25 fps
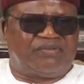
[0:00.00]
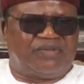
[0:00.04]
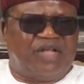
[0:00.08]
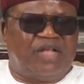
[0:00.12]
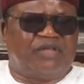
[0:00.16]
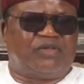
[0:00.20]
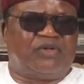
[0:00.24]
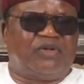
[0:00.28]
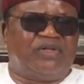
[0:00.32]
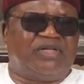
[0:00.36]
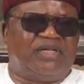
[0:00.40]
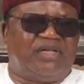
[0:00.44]

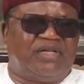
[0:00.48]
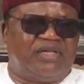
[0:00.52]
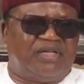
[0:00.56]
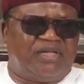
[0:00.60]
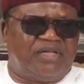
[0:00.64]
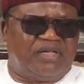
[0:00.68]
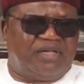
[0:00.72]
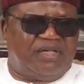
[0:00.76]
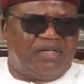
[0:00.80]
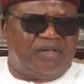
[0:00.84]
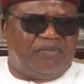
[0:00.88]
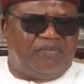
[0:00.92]
to the
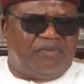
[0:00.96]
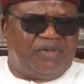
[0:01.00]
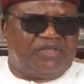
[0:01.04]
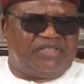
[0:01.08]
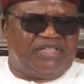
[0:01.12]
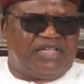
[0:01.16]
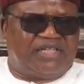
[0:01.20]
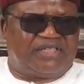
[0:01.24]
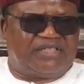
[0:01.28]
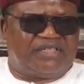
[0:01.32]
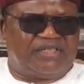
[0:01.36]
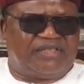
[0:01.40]

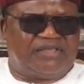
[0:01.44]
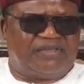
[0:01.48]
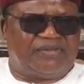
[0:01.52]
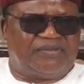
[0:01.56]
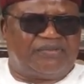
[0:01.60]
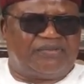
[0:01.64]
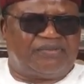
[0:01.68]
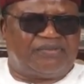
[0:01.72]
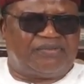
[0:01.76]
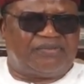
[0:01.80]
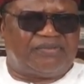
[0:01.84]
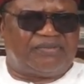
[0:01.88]
budget.
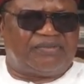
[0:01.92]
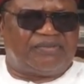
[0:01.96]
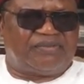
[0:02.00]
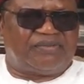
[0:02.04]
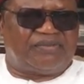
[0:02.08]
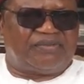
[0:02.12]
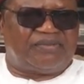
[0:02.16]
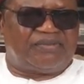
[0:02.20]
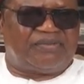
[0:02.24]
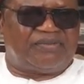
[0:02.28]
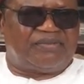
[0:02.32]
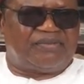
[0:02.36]

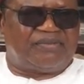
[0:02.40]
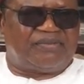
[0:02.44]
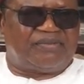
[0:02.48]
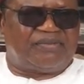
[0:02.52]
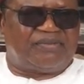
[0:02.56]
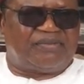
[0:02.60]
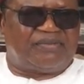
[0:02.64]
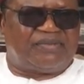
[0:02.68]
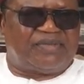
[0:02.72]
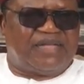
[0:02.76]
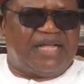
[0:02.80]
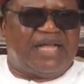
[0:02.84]

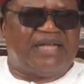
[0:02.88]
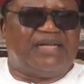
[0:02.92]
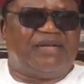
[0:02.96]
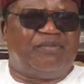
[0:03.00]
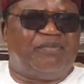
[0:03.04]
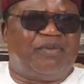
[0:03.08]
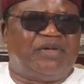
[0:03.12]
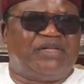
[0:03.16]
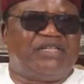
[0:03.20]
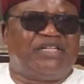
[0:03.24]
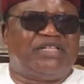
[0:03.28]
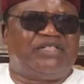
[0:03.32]
And the
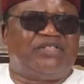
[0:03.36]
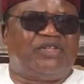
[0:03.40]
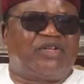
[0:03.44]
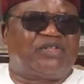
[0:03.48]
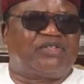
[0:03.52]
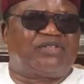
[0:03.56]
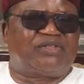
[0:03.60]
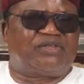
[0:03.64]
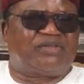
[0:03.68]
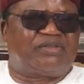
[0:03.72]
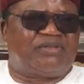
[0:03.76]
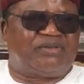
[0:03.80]
money is
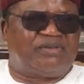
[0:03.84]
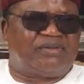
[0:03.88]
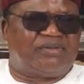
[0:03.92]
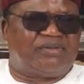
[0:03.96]
just,